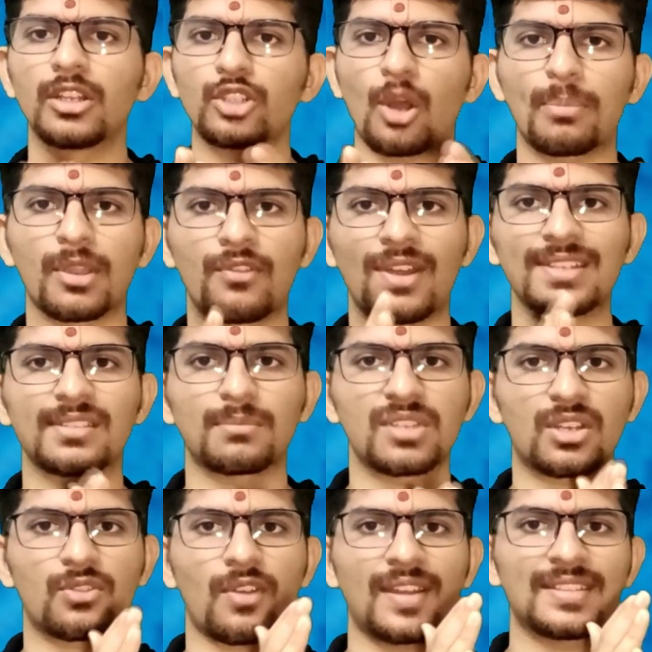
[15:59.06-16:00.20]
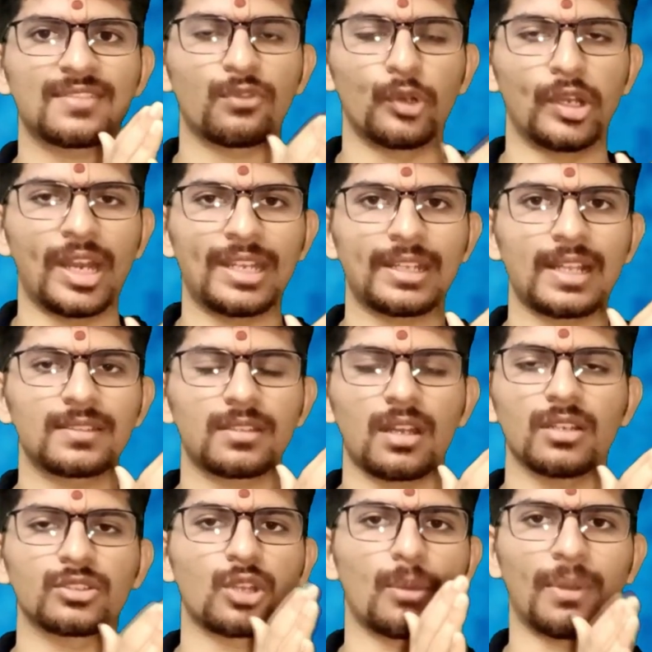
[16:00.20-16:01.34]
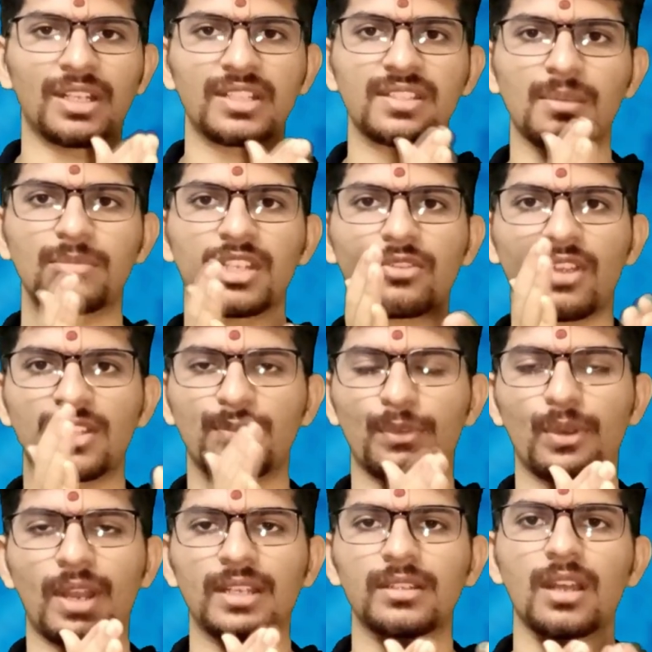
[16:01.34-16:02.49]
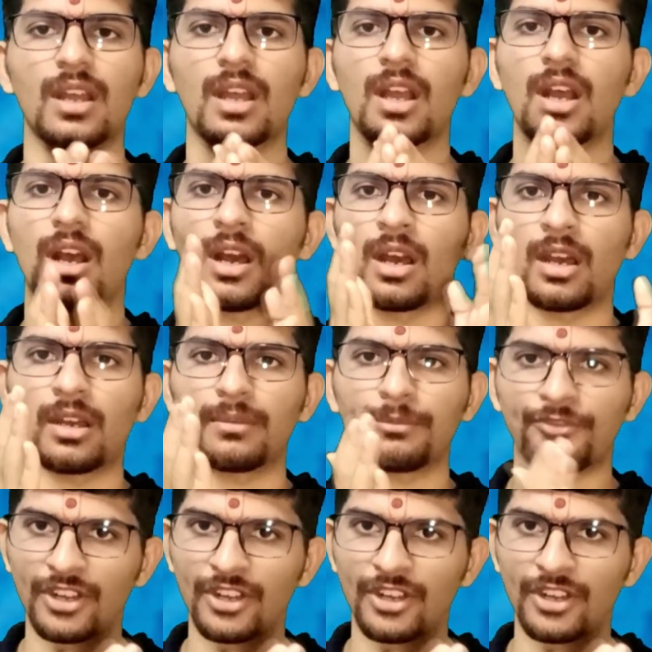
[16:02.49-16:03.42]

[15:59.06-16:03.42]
topic wise, subject wise, full length test, uh, so multi subject wise, full length. Um,